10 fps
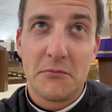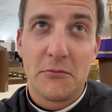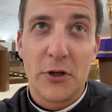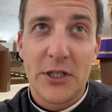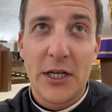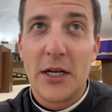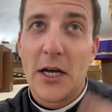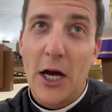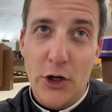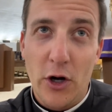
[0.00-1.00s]
what is it?
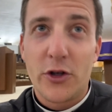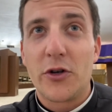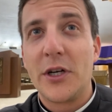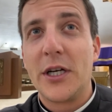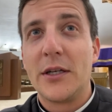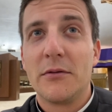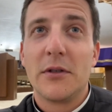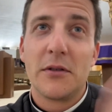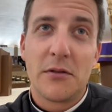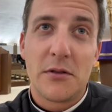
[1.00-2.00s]
Adultery,
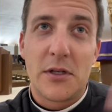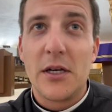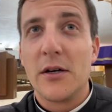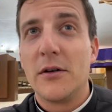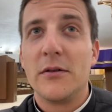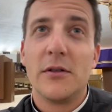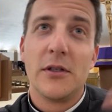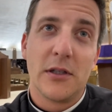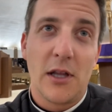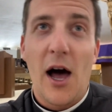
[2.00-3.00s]

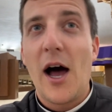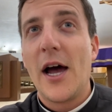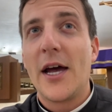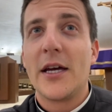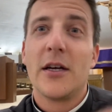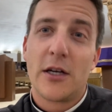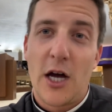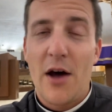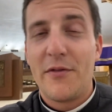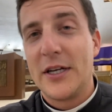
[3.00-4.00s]
steal, lie,
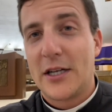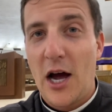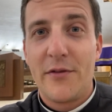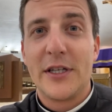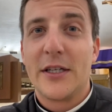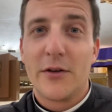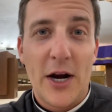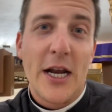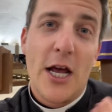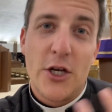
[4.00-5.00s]
covet,
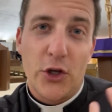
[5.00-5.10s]
right?